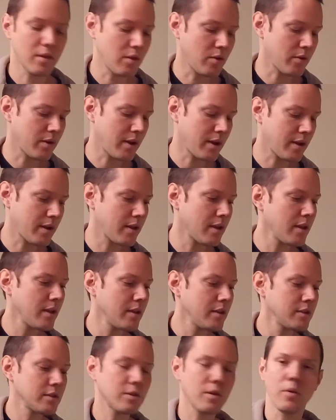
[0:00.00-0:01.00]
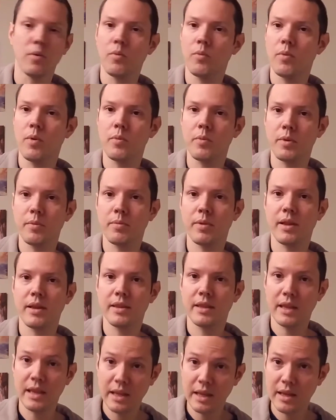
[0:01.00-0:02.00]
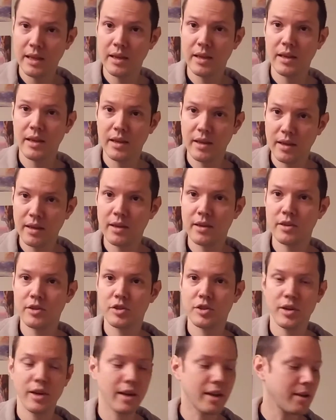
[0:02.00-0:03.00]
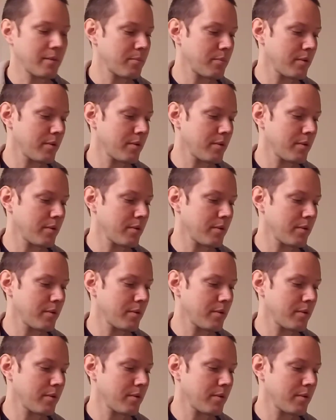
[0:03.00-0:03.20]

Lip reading: Okay. So when we play the E shape,